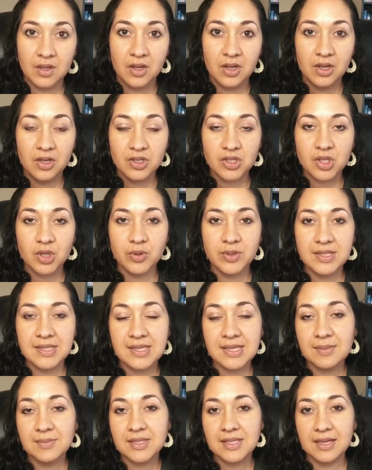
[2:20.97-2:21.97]
So it
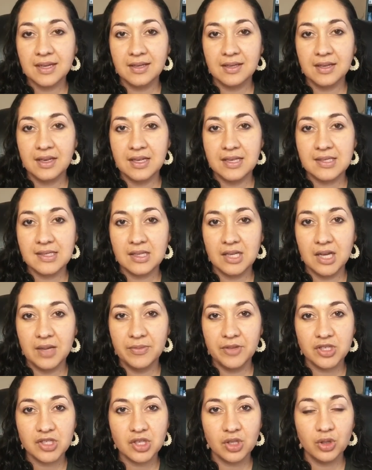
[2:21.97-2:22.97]
seems that in Islam,
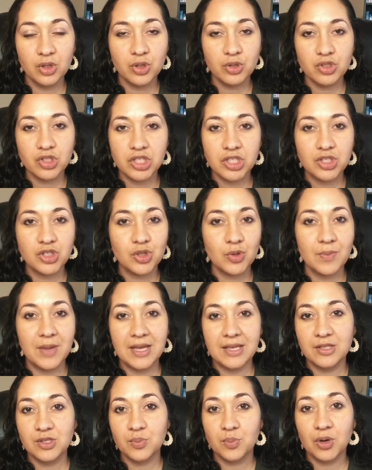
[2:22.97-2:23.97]
the solution to
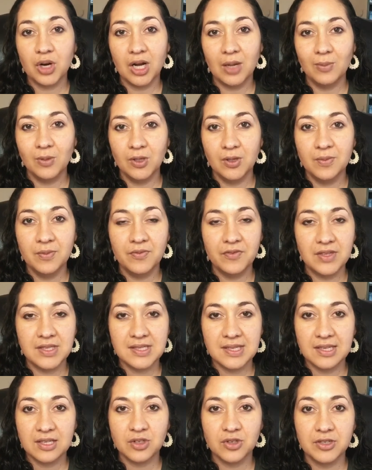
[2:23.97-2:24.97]
man's problem, this
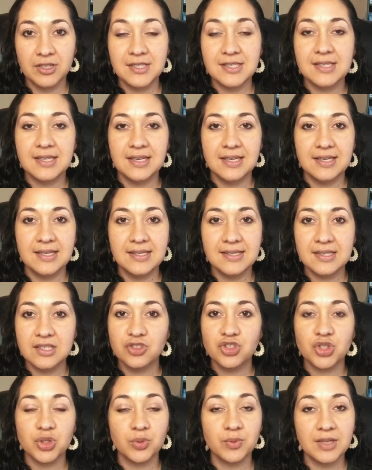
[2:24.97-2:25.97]
ignorance, is
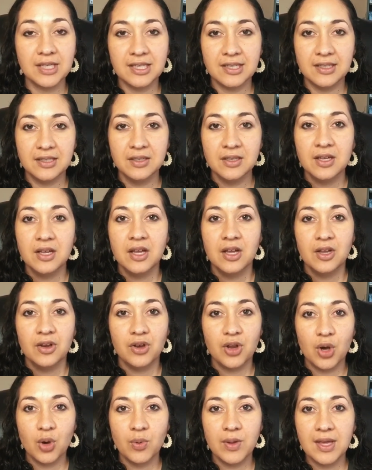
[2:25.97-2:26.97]
Sharia,
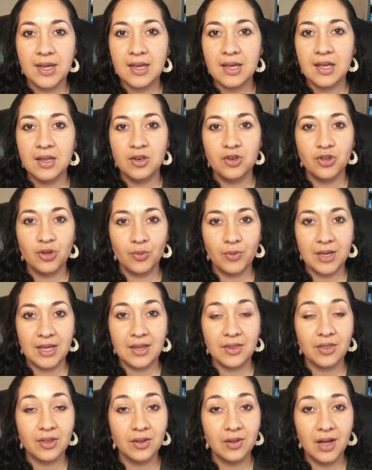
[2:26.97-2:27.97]
knowing and doing
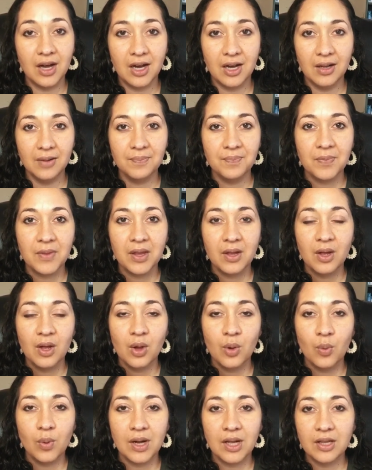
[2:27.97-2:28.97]
the law.
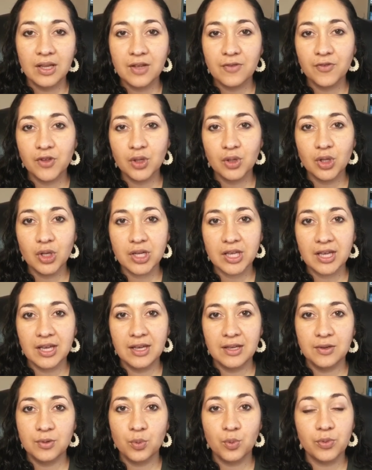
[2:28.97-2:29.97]
Well, if you look
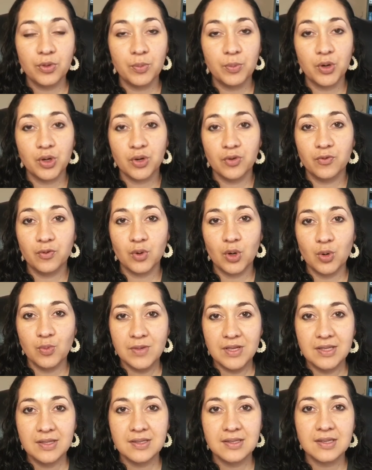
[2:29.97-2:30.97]
at the book of
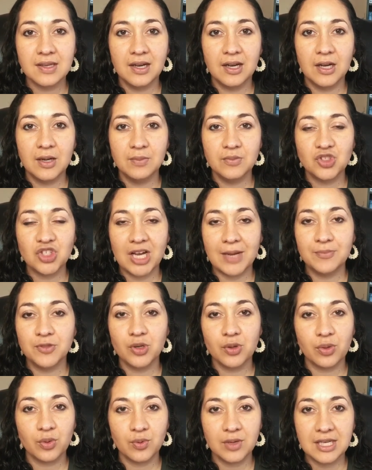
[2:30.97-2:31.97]
Romans, um, chapter
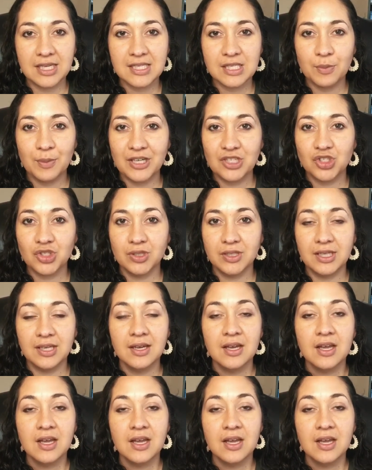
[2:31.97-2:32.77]
3 especially,